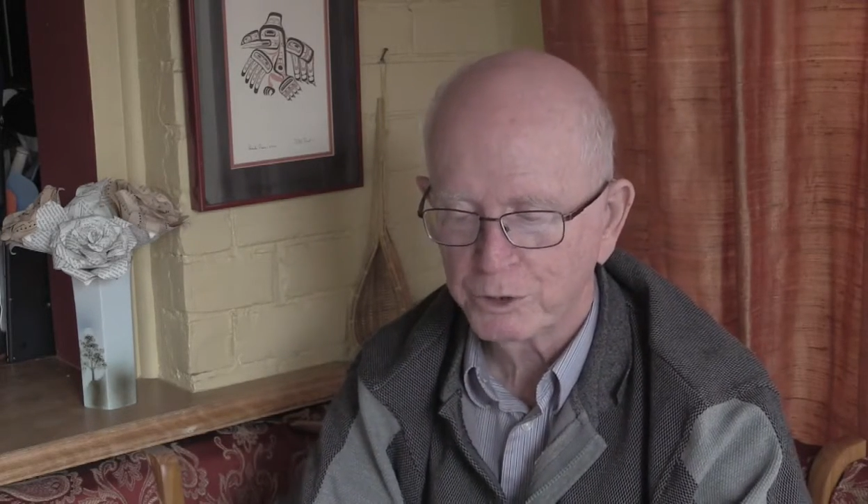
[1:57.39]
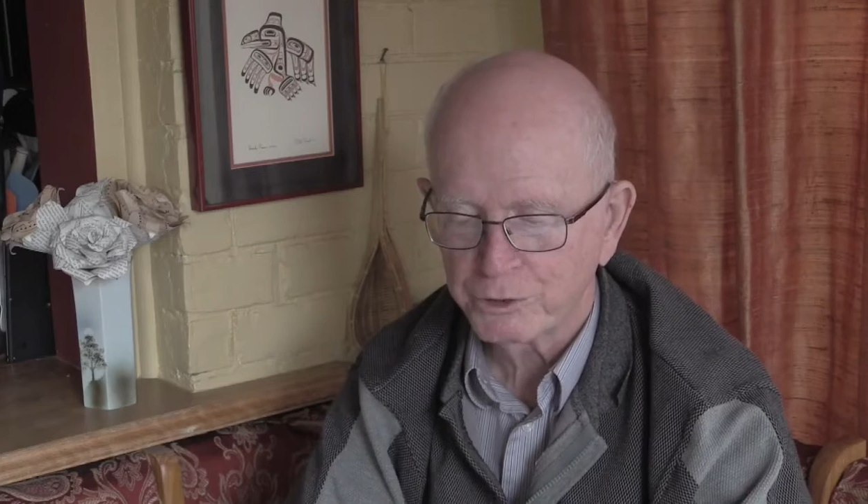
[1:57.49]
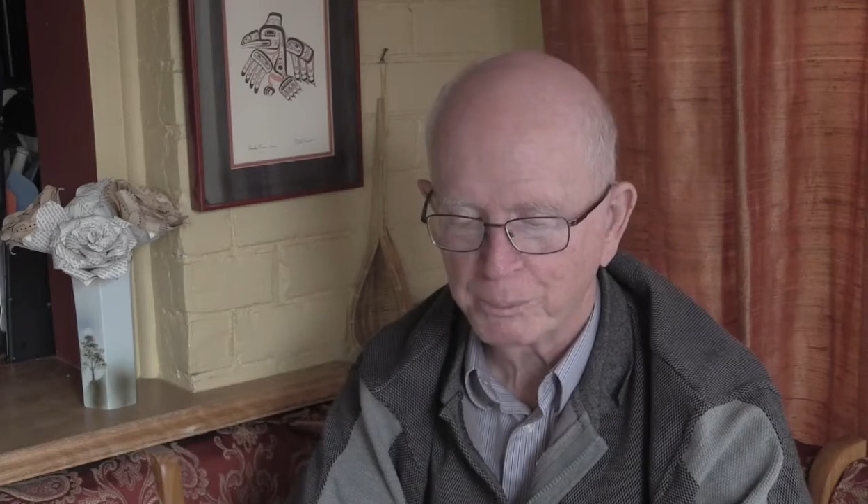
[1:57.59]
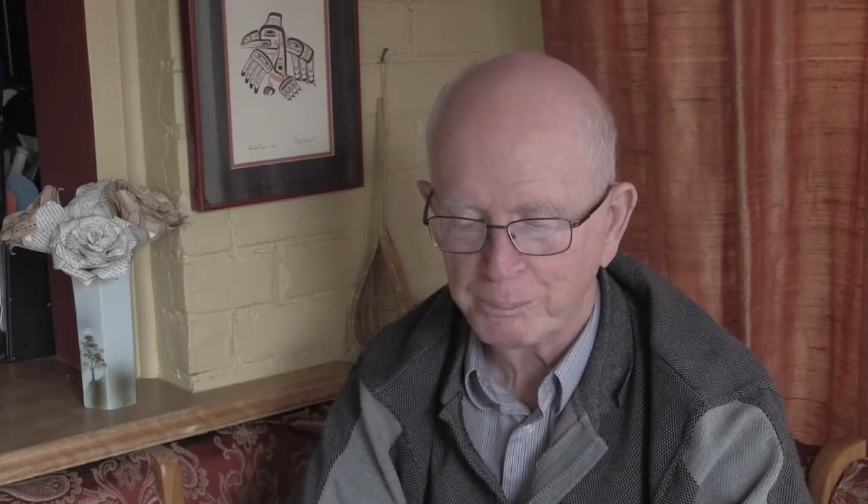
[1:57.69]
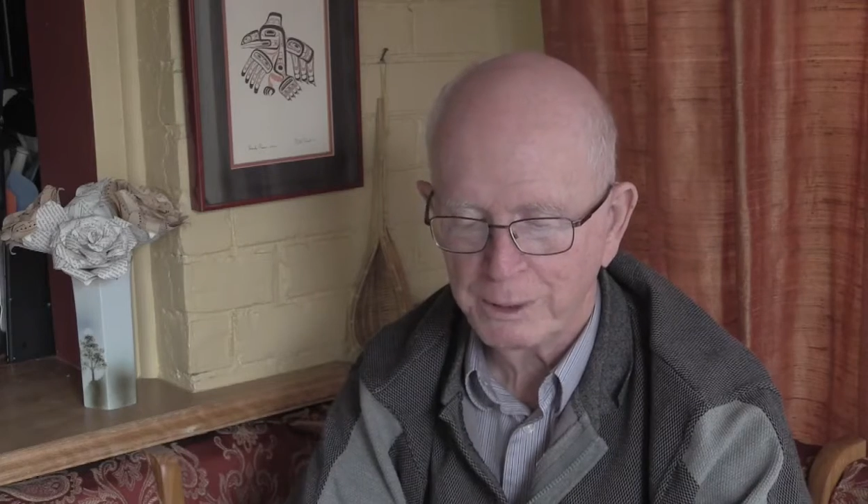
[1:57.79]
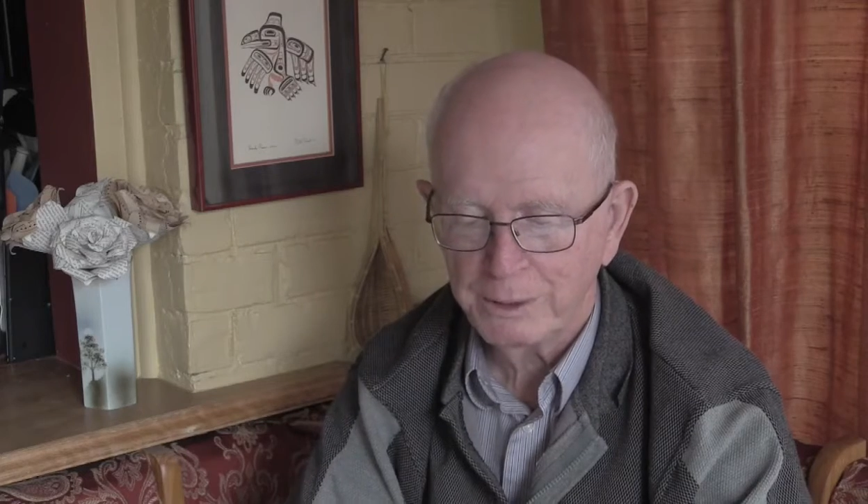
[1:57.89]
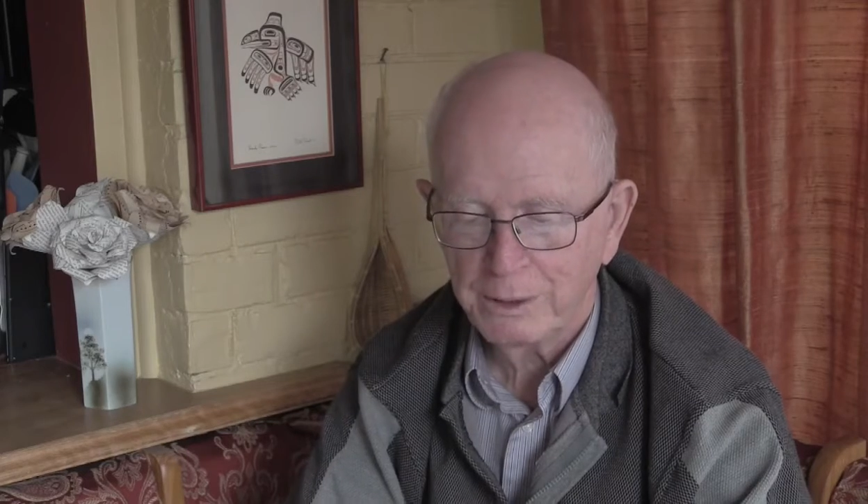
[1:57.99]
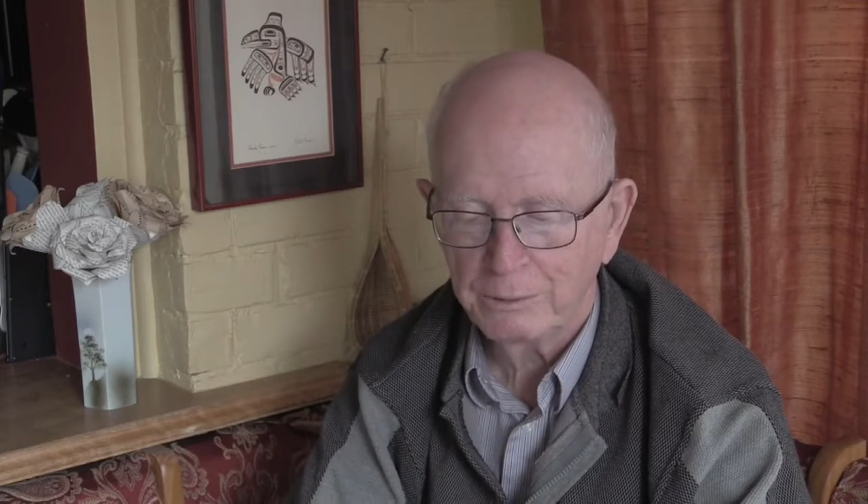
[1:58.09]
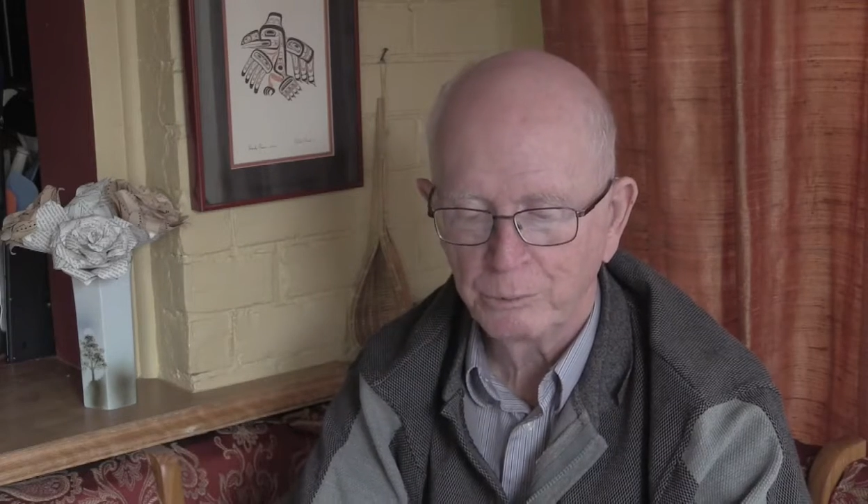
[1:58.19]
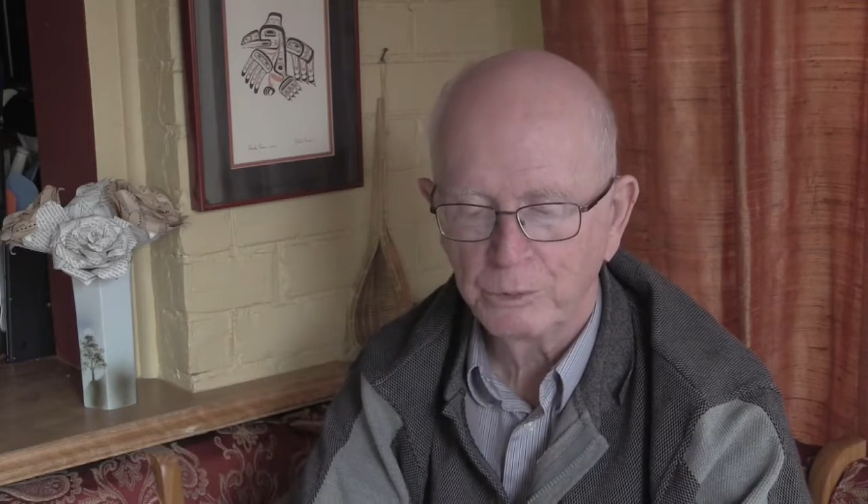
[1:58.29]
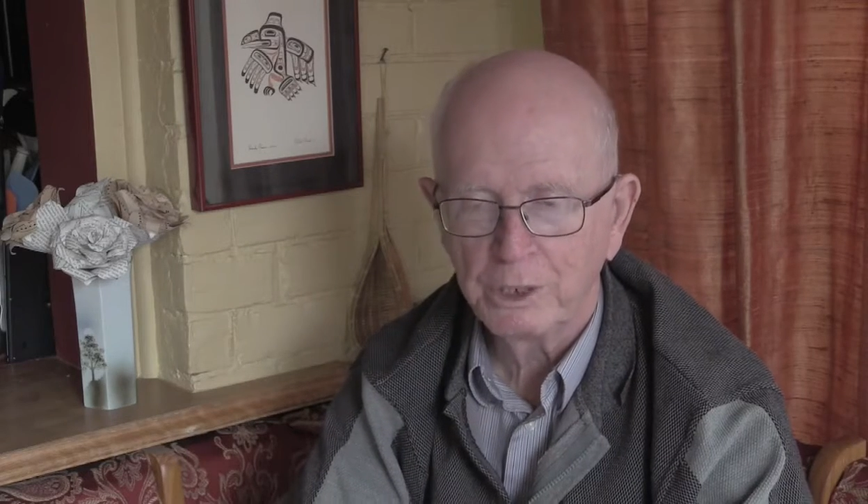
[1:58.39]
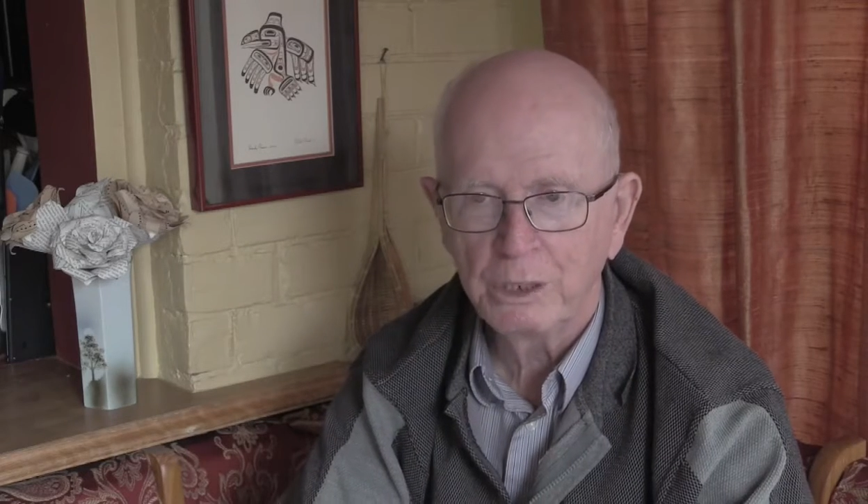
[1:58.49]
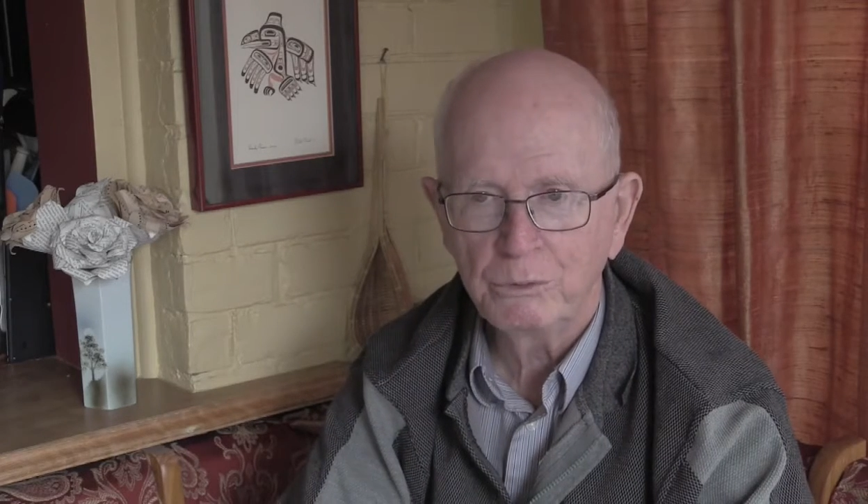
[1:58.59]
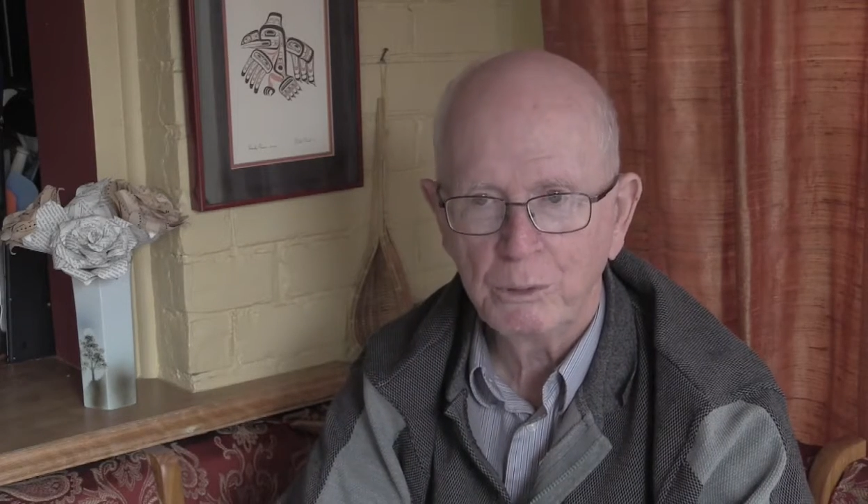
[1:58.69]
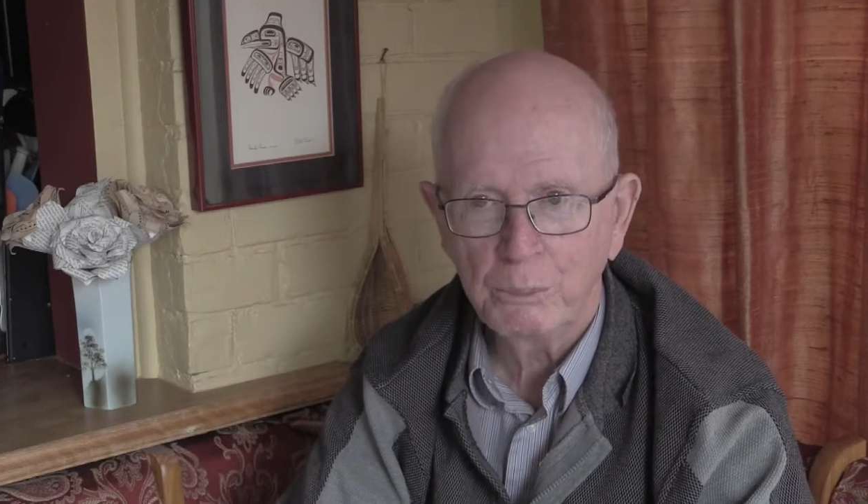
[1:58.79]
submitting
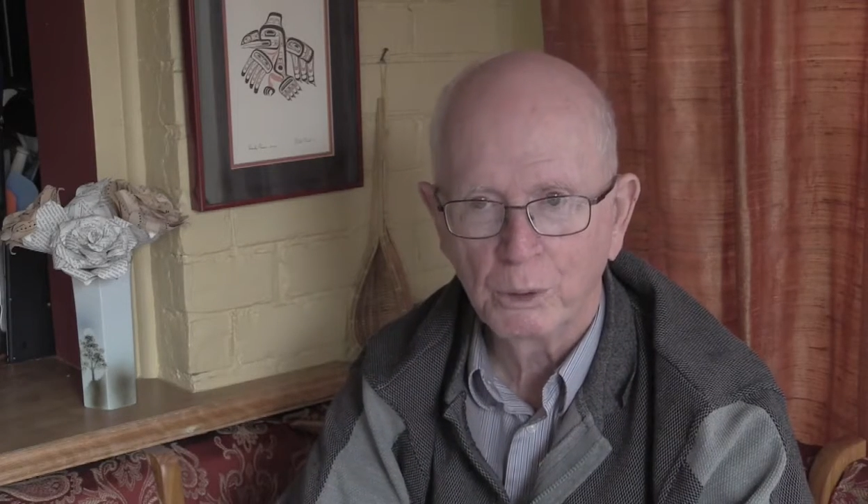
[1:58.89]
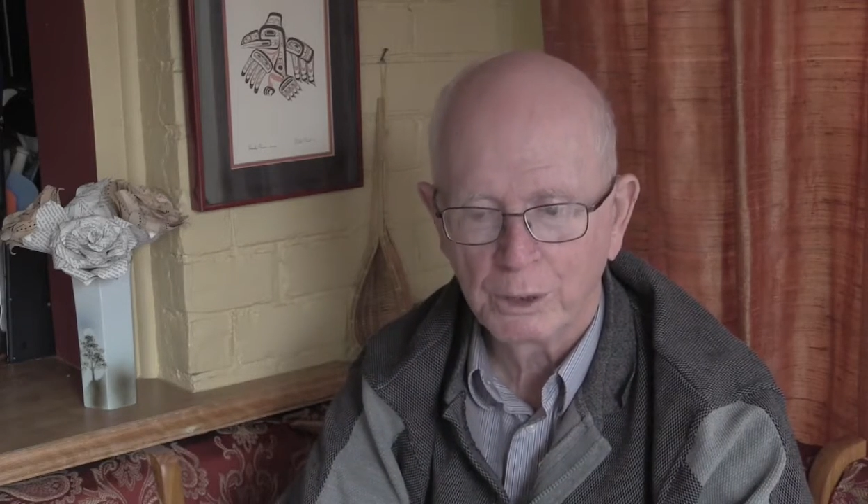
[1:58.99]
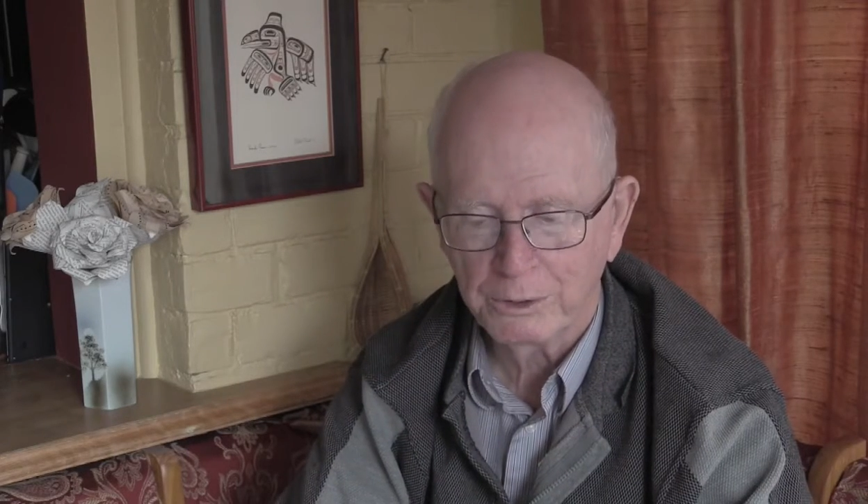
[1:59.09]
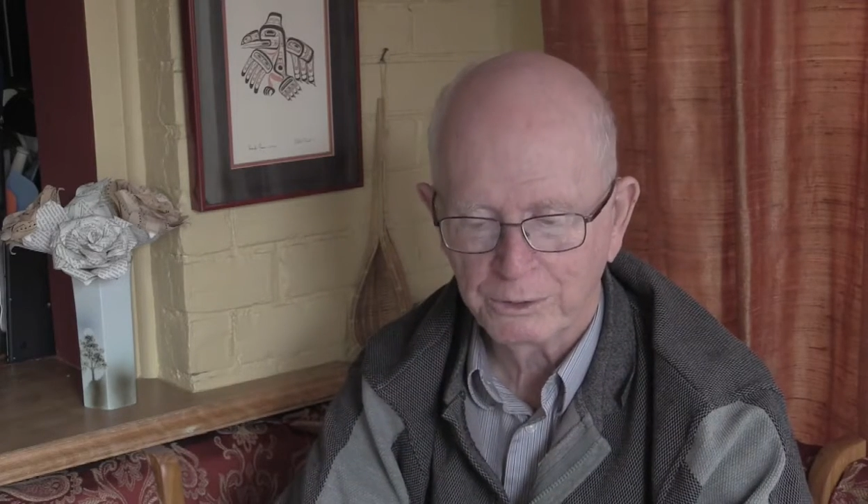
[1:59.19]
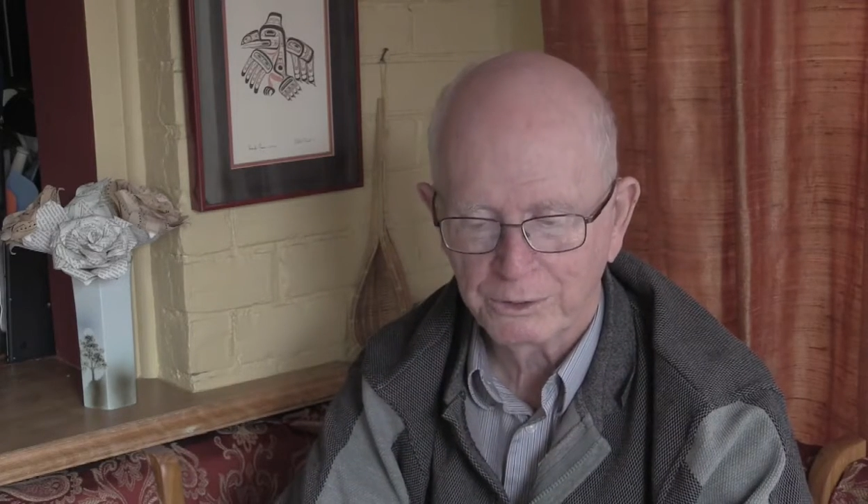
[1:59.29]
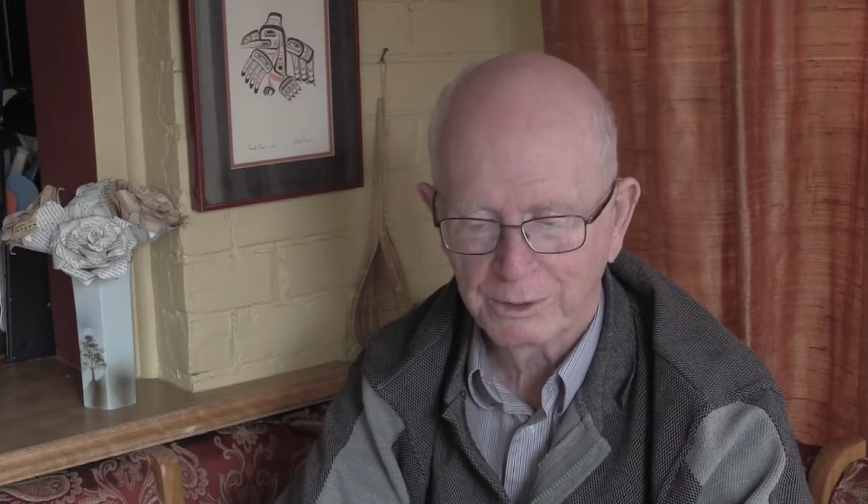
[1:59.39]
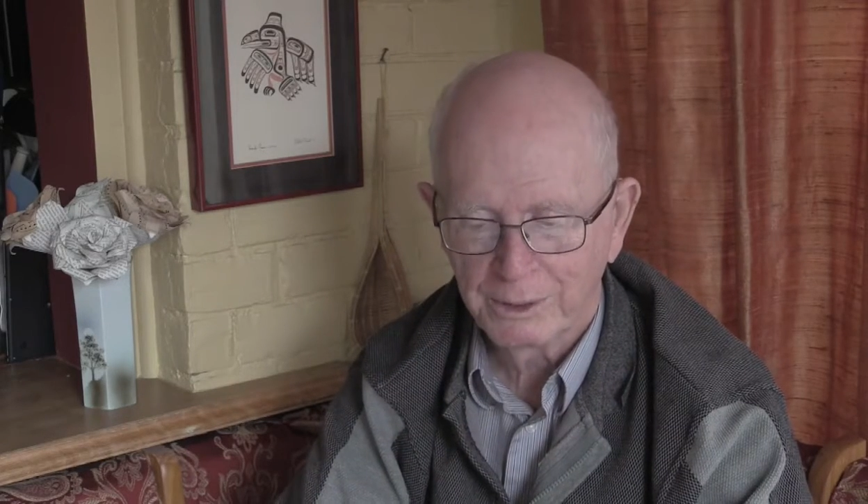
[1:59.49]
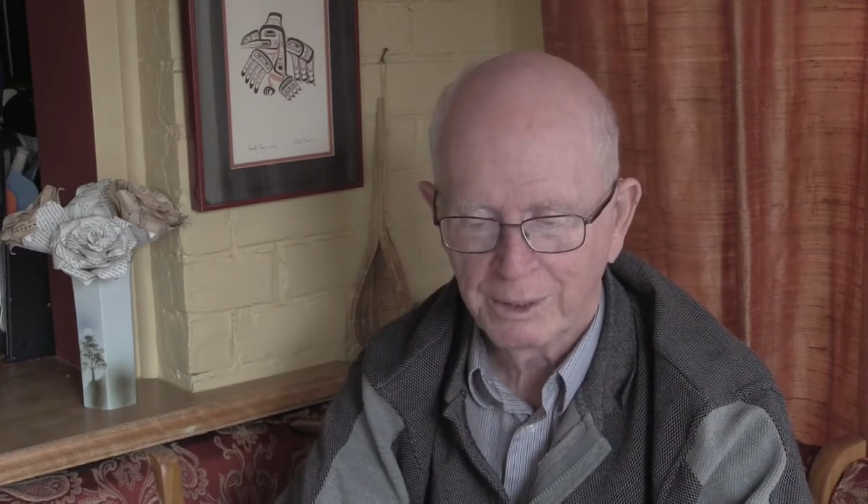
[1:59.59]
routine reports